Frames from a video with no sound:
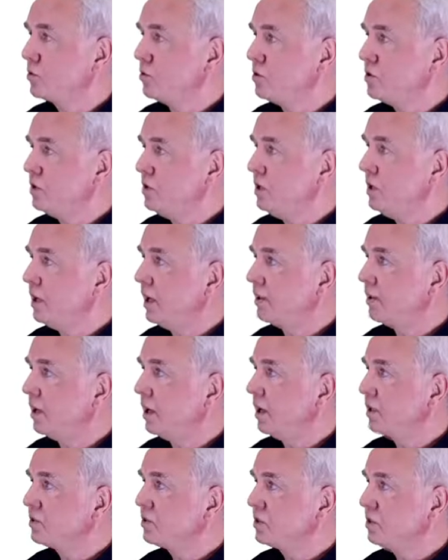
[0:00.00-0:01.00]
You see that there
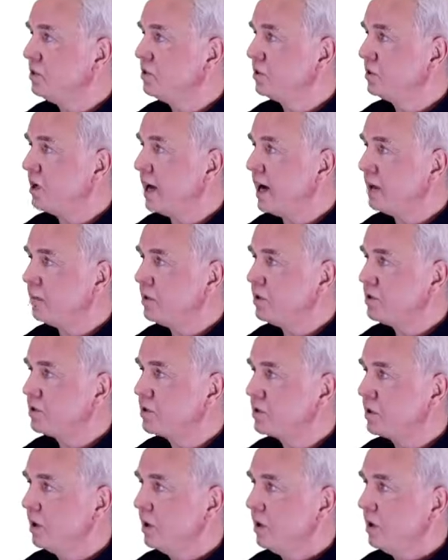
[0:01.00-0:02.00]
are these
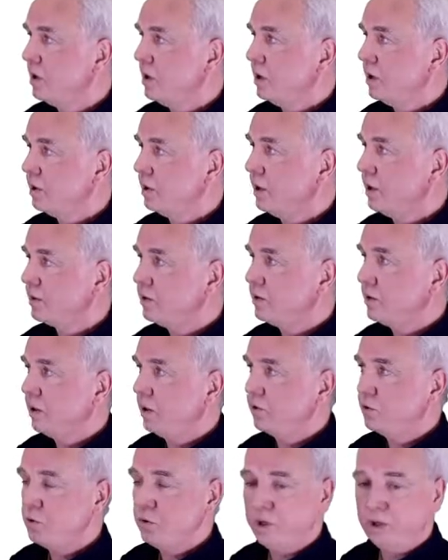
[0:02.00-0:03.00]
diamonds that
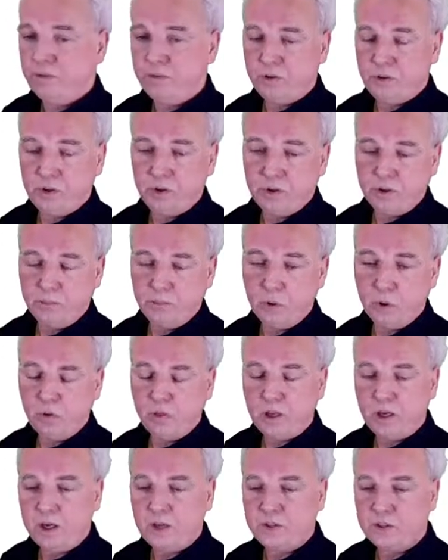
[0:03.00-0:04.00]
tell you if the
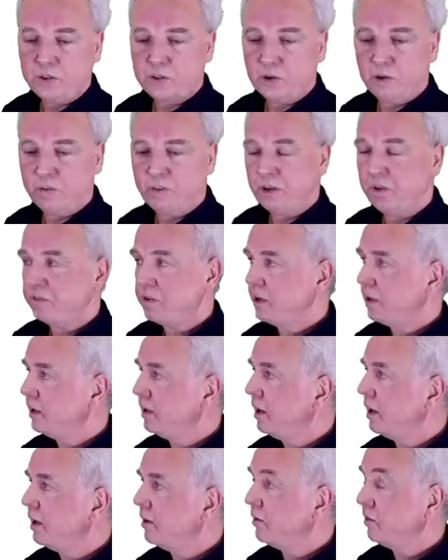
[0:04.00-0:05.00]
both cases of if
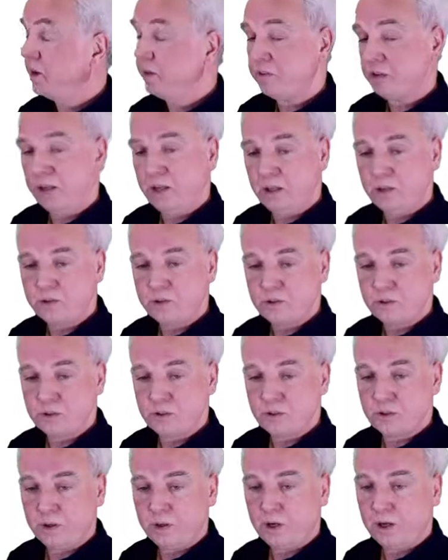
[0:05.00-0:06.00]
and, if and else
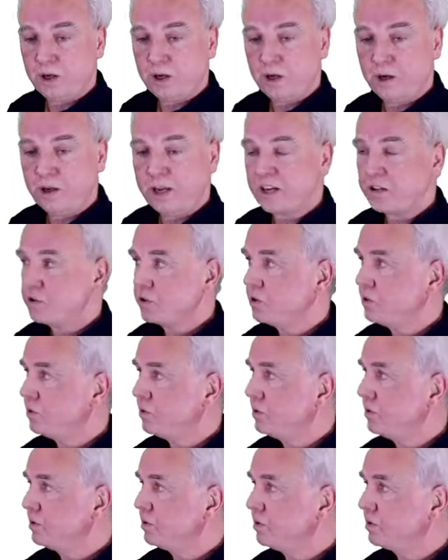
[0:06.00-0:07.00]
uh, are
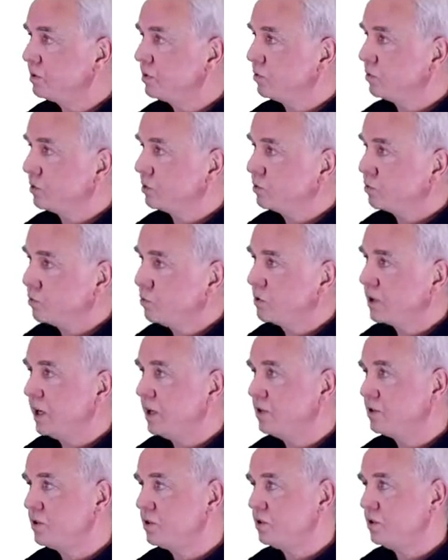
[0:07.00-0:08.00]
executed, so the true
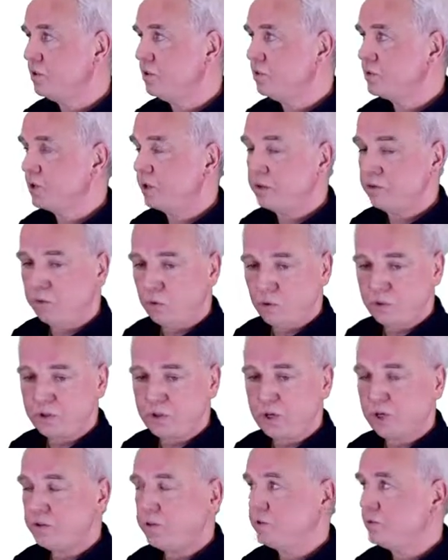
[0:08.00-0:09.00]
cases used and the false
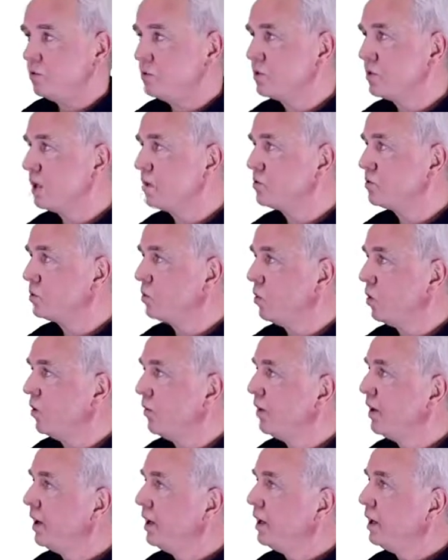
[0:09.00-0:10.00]
cases used and so
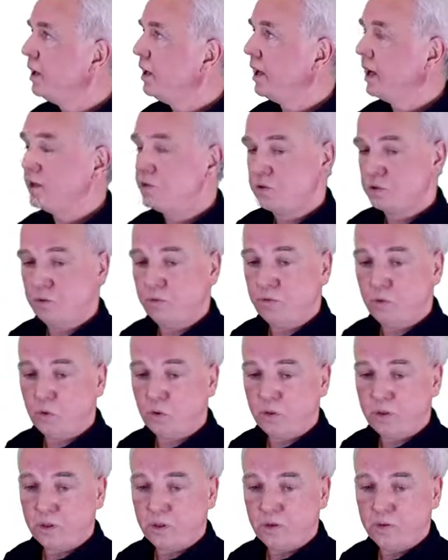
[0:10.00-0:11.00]
on and so
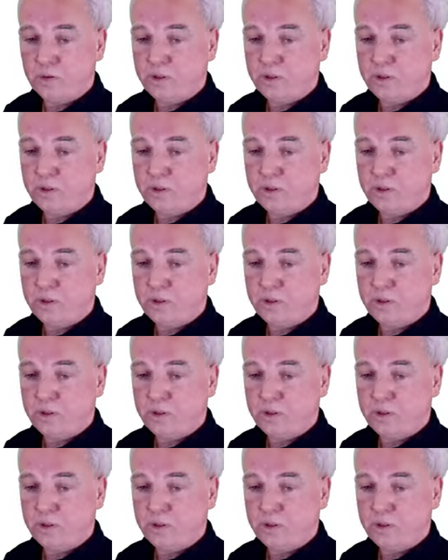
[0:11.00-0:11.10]
forth.